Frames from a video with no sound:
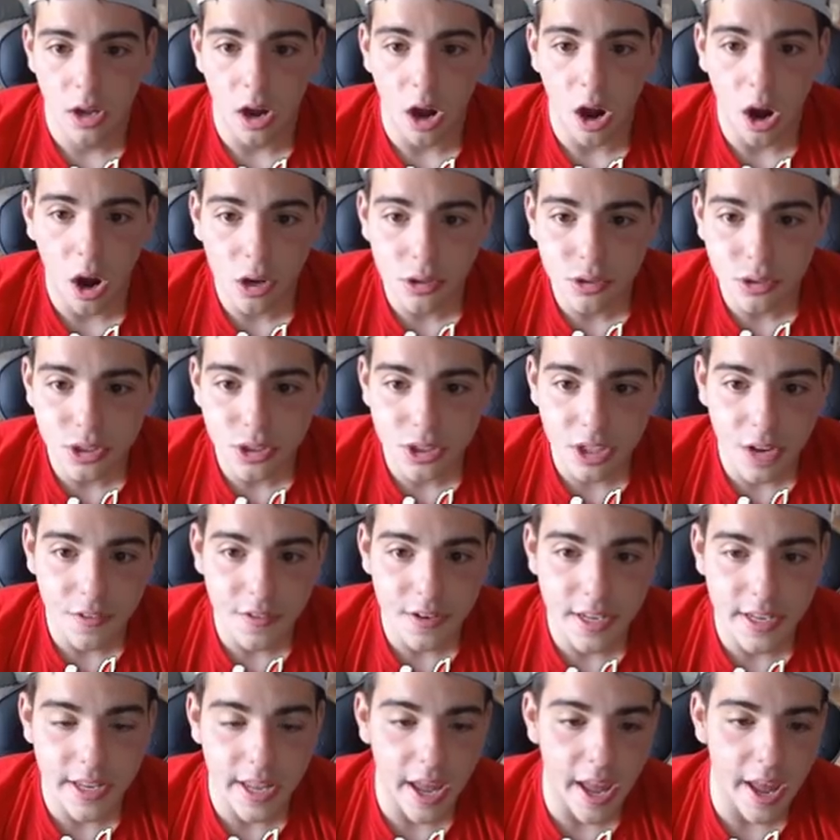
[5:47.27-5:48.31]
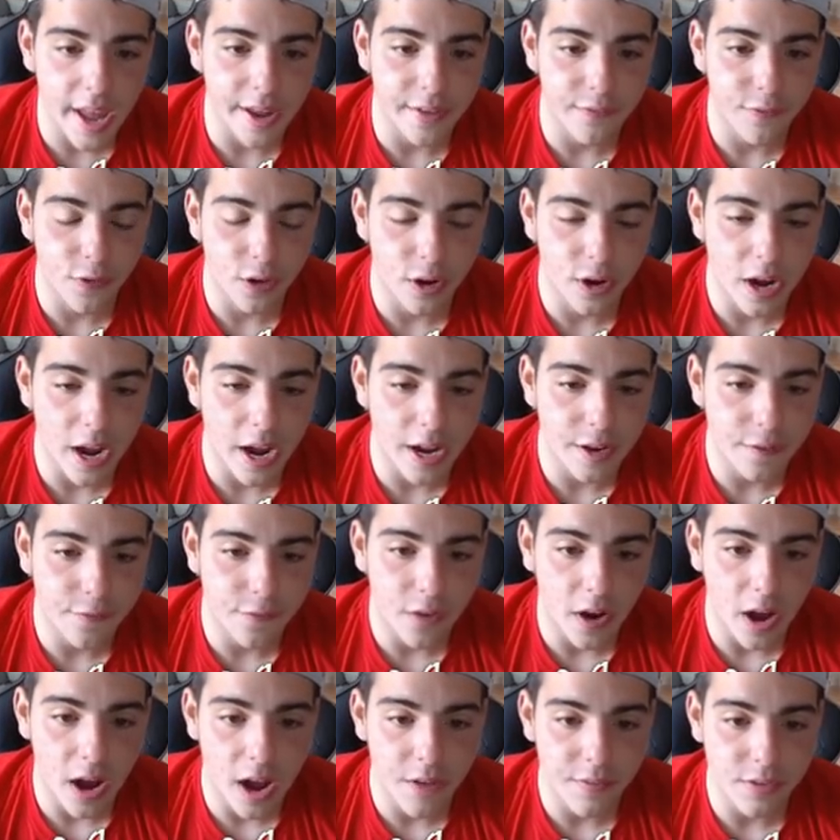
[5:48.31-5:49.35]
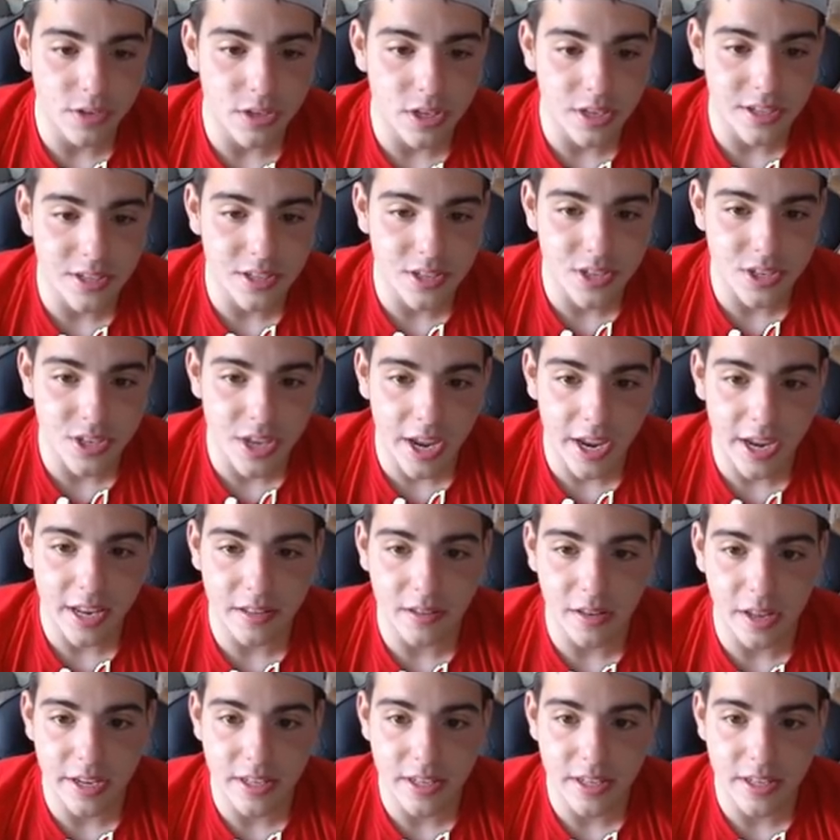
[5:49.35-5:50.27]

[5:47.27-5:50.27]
170k for a 95 is insane.